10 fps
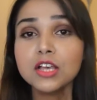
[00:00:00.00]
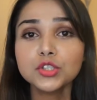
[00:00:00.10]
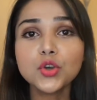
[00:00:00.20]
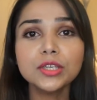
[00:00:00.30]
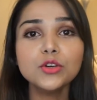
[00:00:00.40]

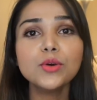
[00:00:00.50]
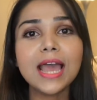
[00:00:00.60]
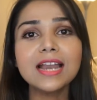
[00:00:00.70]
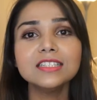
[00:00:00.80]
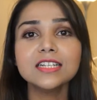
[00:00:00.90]
so you
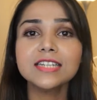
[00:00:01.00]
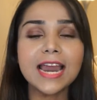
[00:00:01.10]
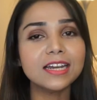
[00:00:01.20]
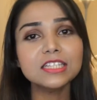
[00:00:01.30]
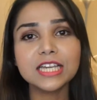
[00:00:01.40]
can just
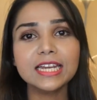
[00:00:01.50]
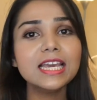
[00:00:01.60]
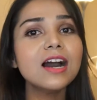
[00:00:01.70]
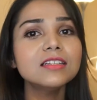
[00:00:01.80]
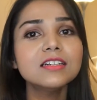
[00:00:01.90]
attach any
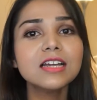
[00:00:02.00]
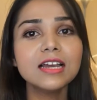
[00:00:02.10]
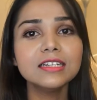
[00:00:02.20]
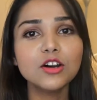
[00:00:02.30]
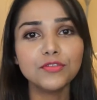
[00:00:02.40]
other
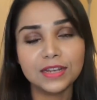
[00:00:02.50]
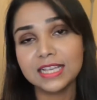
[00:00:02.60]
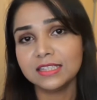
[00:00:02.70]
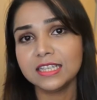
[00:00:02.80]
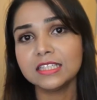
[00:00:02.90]
kind of
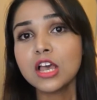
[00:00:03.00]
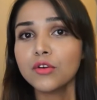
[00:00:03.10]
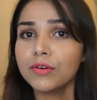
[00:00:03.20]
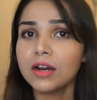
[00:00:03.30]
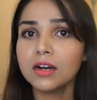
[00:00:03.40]
lenses,
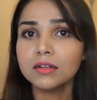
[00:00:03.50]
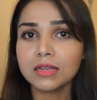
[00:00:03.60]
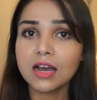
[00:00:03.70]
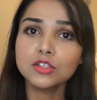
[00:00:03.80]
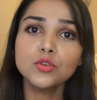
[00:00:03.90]

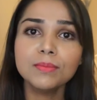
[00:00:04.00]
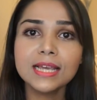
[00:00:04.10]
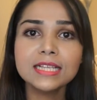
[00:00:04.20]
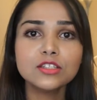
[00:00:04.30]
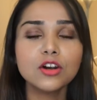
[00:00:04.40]
a zoom
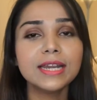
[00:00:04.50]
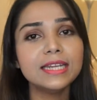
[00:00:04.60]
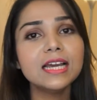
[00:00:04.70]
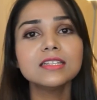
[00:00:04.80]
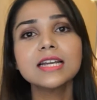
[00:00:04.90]
lens or
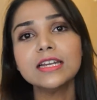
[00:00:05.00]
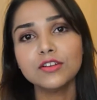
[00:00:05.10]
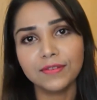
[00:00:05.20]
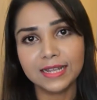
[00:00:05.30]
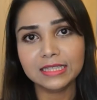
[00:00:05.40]
any other kind
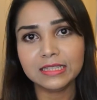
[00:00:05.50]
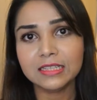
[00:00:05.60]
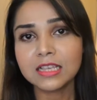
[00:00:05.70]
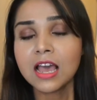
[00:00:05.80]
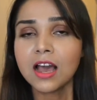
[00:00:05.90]
of
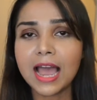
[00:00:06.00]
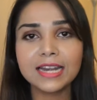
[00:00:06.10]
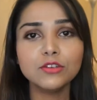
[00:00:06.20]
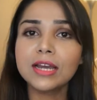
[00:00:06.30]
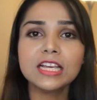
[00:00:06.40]
lenses,
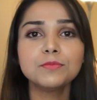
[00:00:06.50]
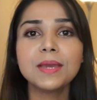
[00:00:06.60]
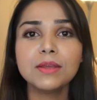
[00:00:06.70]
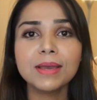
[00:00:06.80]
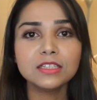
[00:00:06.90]
and you can
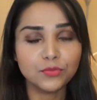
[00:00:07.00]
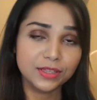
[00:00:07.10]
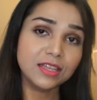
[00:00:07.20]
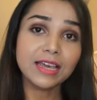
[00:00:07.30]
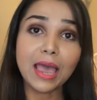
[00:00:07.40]
experiment
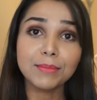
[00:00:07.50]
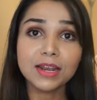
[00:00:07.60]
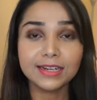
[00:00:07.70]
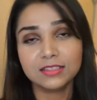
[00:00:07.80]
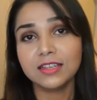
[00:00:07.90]
with the camera
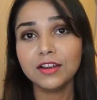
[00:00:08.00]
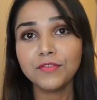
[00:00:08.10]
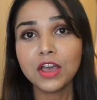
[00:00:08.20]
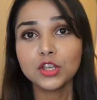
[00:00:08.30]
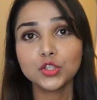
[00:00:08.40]
itself.
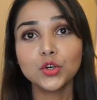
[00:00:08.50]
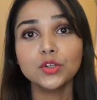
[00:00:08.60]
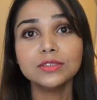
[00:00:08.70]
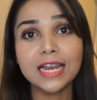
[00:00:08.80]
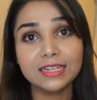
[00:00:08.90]

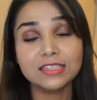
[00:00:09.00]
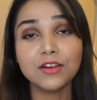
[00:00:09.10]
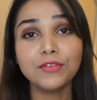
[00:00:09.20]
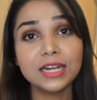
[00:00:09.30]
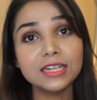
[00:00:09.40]
So that is a
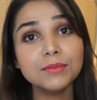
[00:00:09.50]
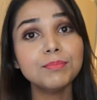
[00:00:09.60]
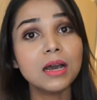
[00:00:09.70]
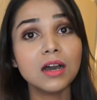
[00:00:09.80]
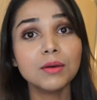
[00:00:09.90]
very
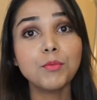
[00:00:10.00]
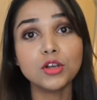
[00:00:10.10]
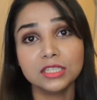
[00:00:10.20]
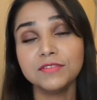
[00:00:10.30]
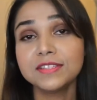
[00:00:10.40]

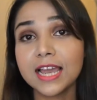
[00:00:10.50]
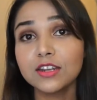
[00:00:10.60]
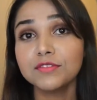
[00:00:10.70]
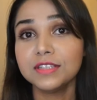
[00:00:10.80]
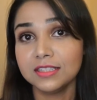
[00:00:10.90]
positive side
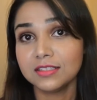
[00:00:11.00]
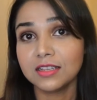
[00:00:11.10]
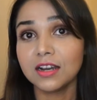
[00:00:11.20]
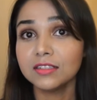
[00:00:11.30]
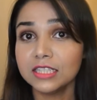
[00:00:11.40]
of
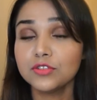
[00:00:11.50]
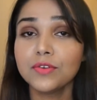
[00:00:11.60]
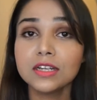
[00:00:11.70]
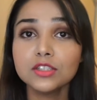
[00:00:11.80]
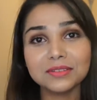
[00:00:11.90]
this
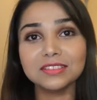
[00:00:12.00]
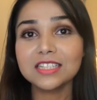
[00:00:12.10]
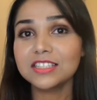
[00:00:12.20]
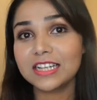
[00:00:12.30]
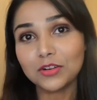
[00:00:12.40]
one. So
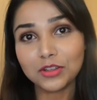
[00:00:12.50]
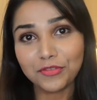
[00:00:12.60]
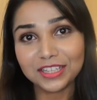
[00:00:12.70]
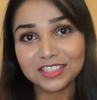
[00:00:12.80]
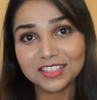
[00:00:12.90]
just check out the
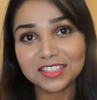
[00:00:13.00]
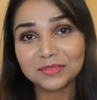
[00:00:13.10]
features.